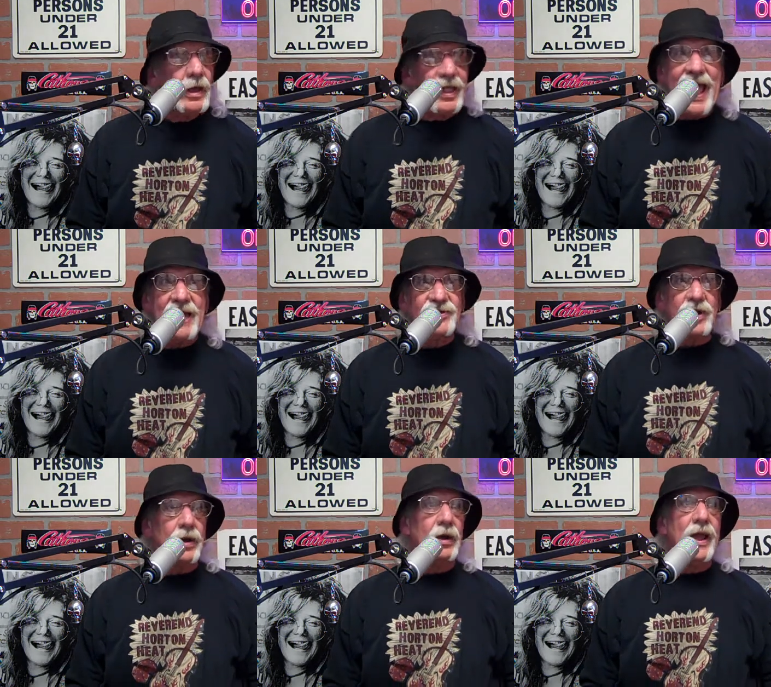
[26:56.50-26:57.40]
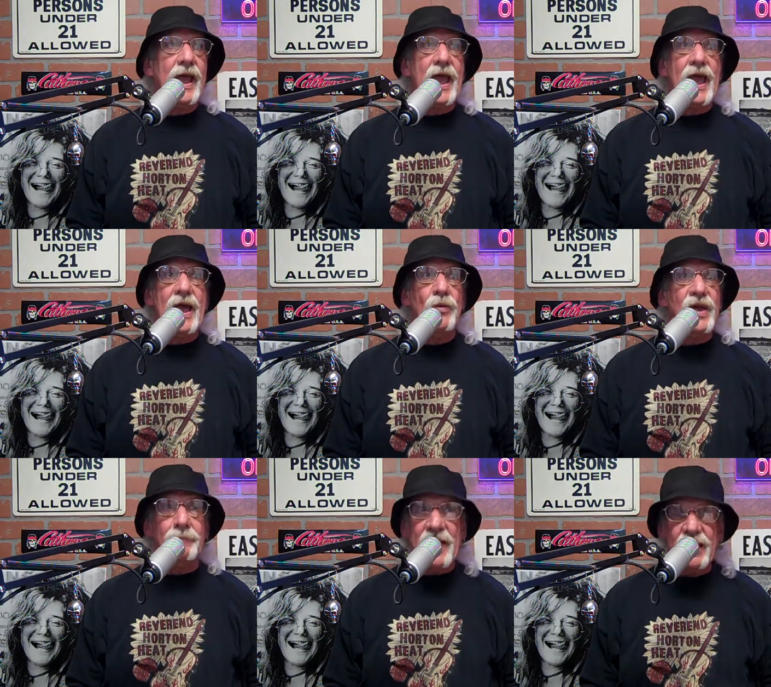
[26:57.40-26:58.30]
Speaker 1: last year, and
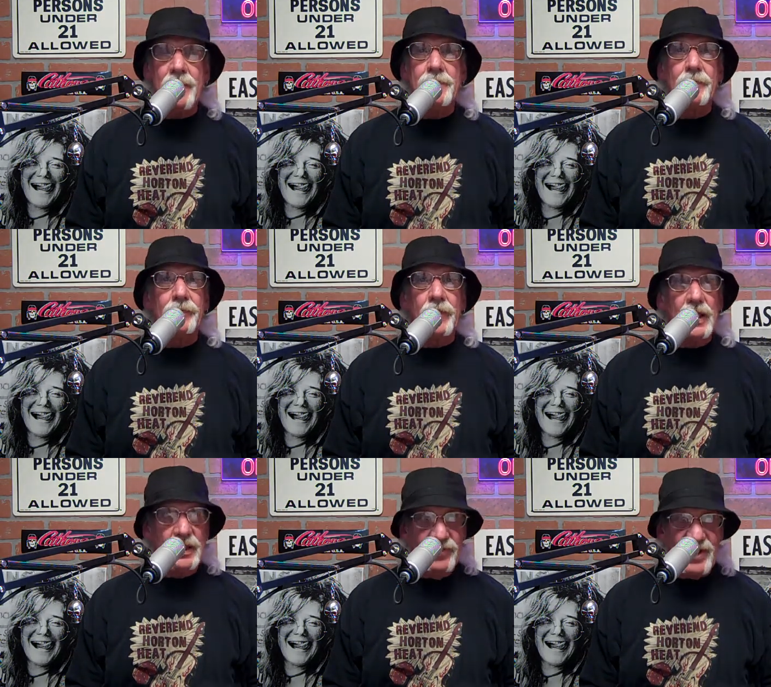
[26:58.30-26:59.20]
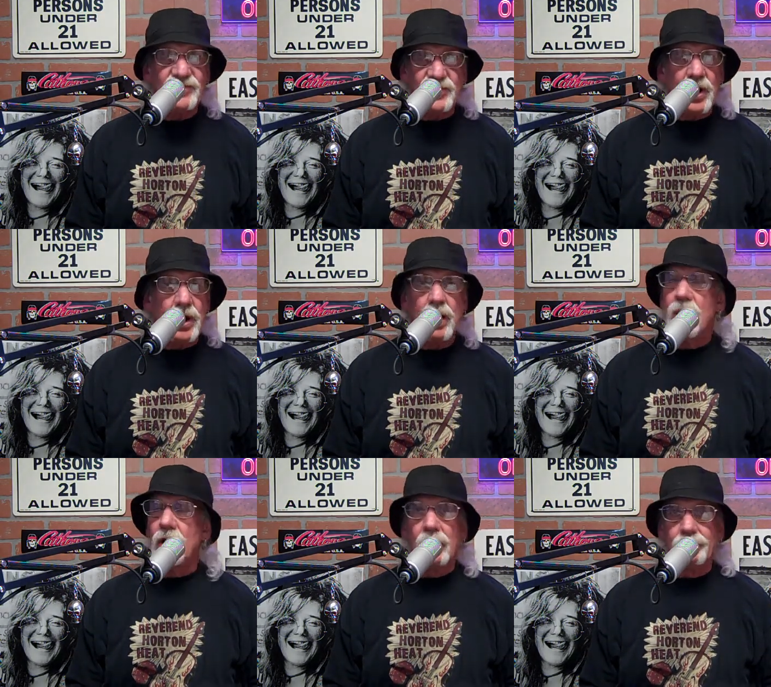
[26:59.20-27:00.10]
we beat him this year.
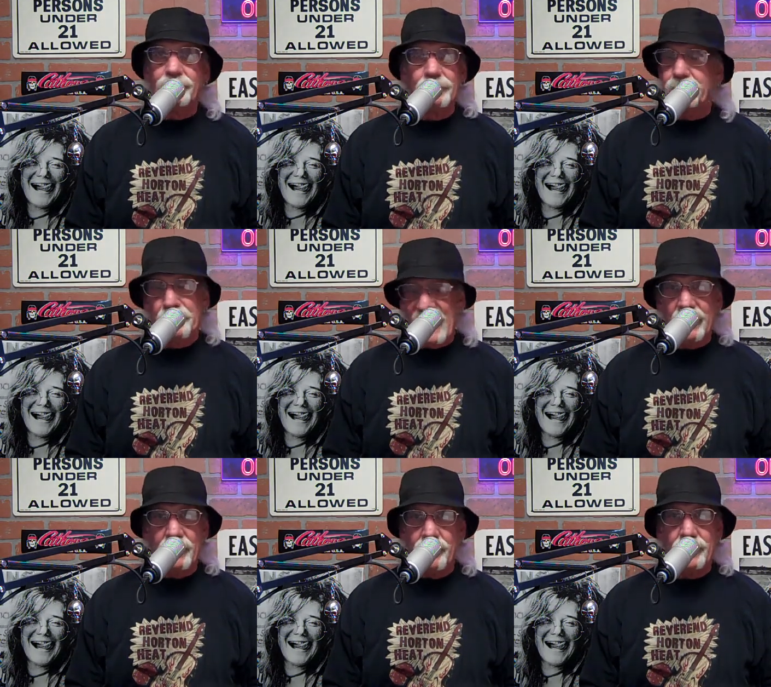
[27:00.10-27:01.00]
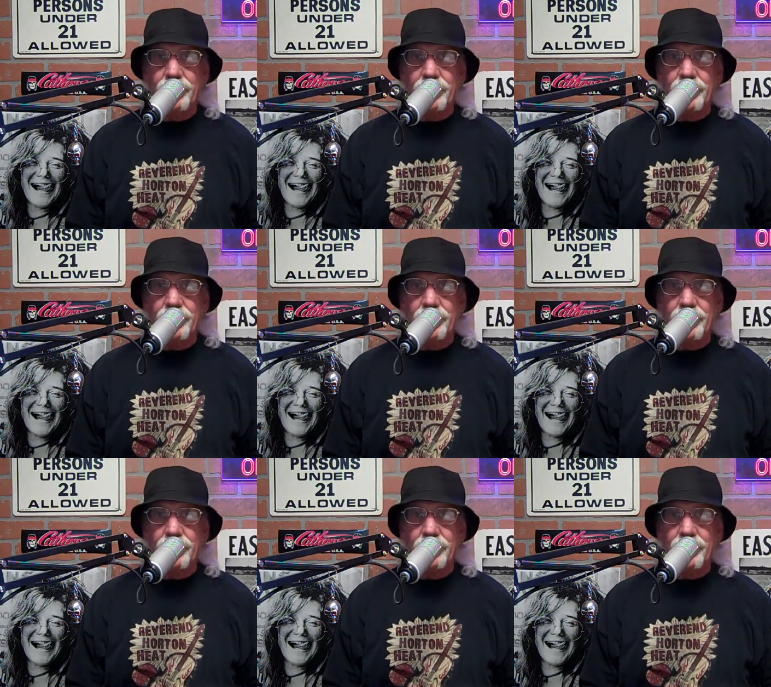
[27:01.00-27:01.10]
Beat him.